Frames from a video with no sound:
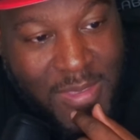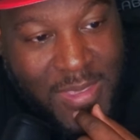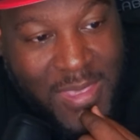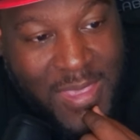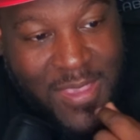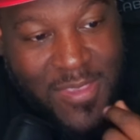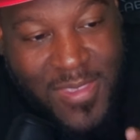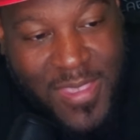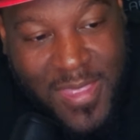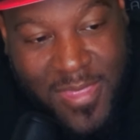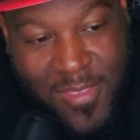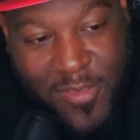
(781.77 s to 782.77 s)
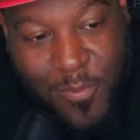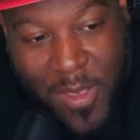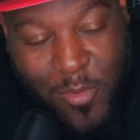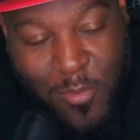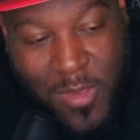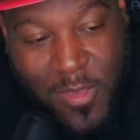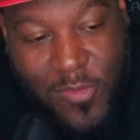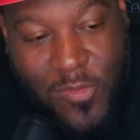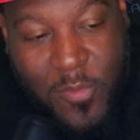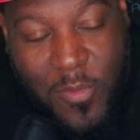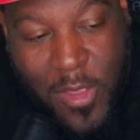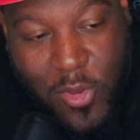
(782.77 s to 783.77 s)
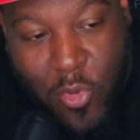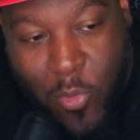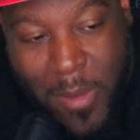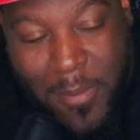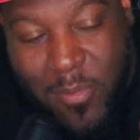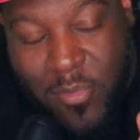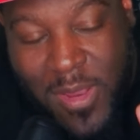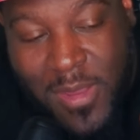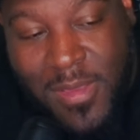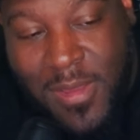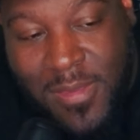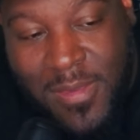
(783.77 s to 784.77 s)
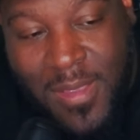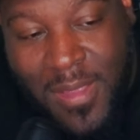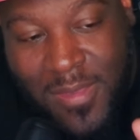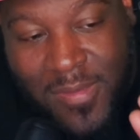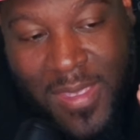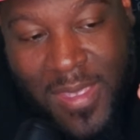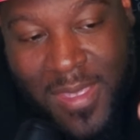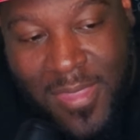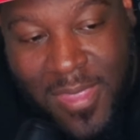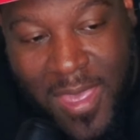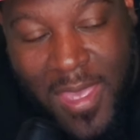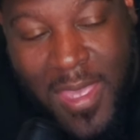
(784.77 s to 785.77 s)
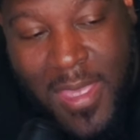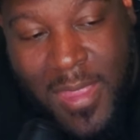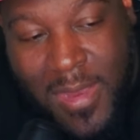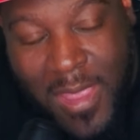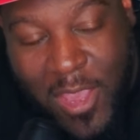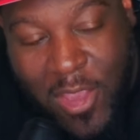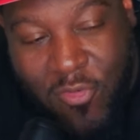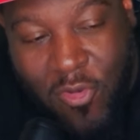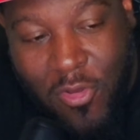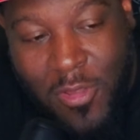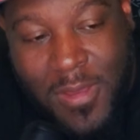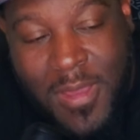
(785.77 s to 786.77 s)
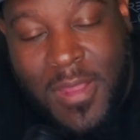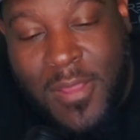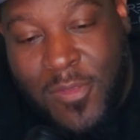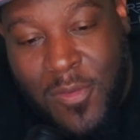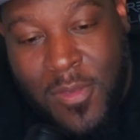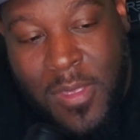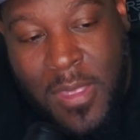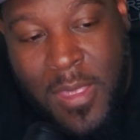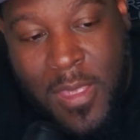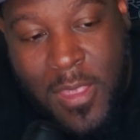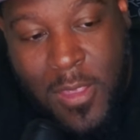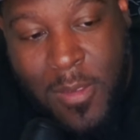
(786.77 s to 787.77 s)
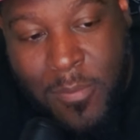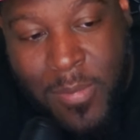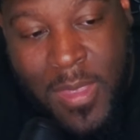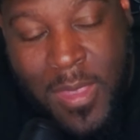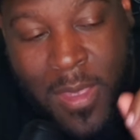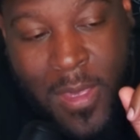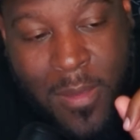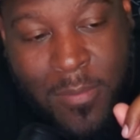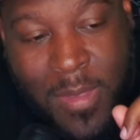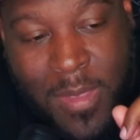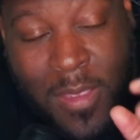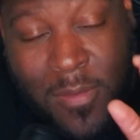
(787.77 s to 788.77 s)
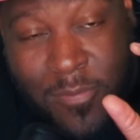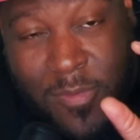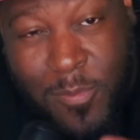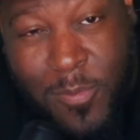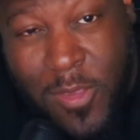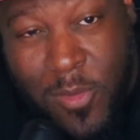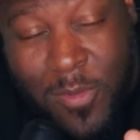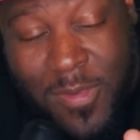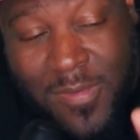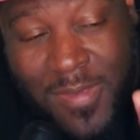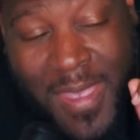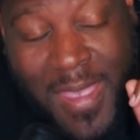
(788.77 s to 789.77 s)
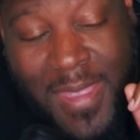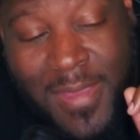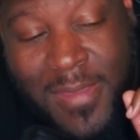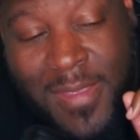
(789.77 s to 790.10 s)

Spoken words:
He's in the Spider-Man suit. I know White Wing Brady did tell us that Nightcrawler needed to be inconspicuous, and